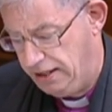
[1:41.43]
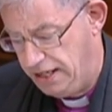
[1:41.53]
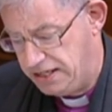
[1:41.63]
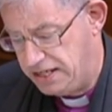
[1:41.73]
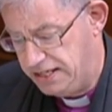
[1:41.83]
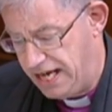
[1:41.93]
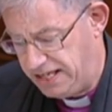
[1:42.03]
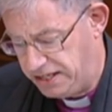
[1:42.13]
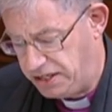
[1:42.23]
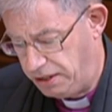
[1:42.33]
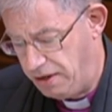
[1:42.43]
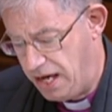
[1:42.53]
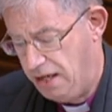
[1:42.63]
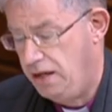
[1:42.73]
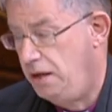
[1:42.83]
This is
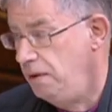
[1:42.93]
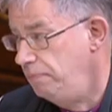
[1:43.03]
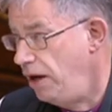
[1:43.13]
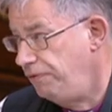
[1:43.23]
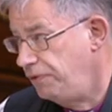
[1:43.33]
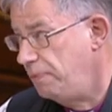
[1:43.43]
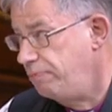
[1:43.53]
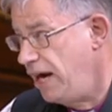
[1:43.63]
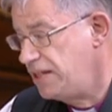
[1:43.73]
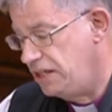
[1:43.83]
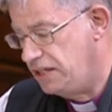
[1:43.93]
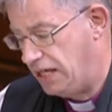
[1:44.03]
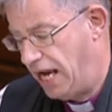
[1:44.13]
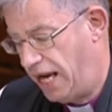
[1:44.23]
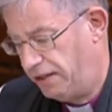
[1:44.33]
necessary both for the present
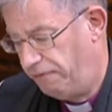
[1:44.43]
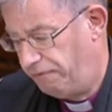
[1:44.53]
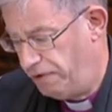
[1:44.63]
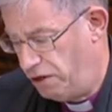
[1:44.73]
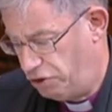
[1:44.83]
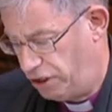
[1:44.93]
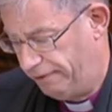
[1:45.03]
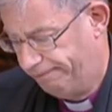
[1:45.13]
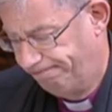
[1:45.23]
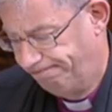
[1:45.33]
and the future.